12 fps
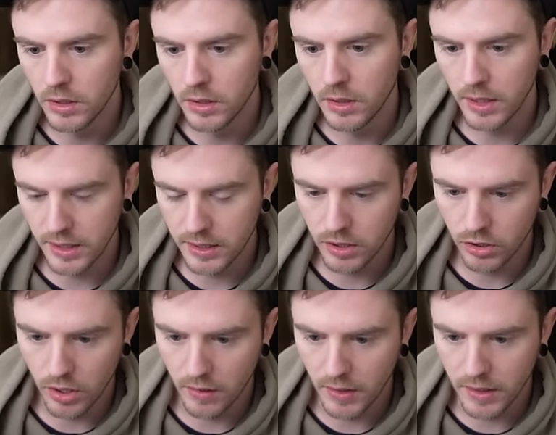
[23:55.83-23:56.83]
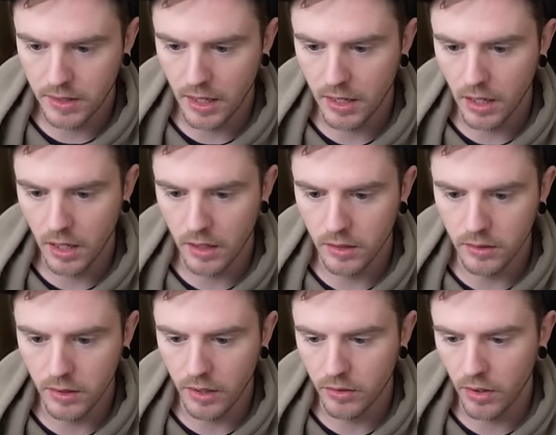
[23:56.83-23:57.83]
I guess he should have, like, 10-9 and
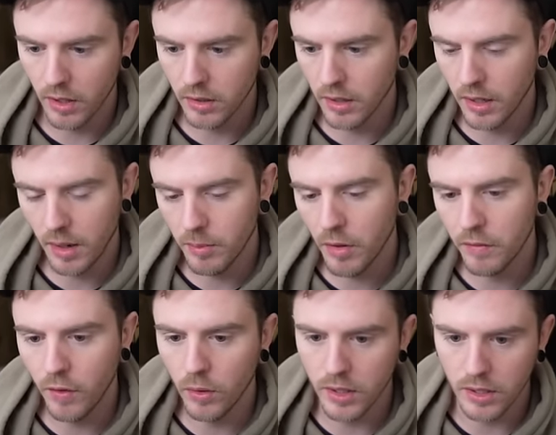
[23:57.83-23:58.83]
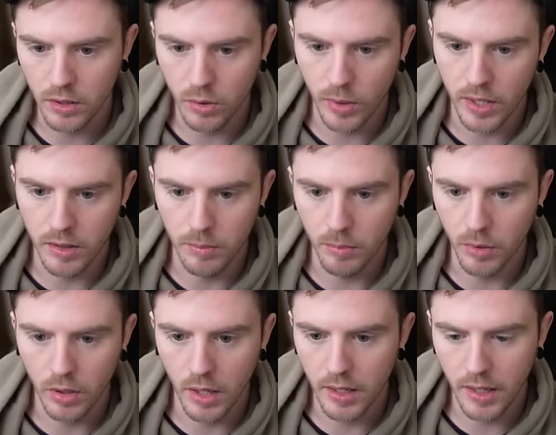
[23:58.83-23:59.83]
10-jack. Like, I'm not folding a queen, but,
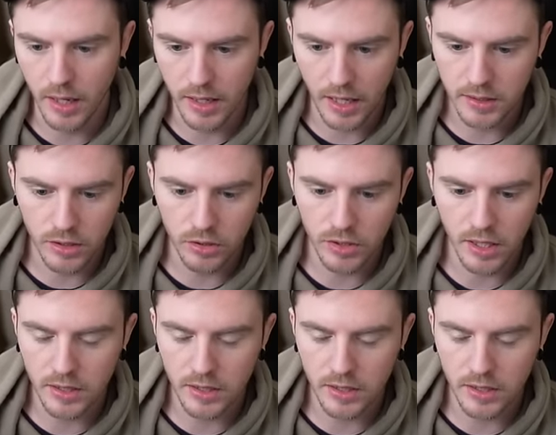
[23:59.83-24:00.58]
like, I guess he just has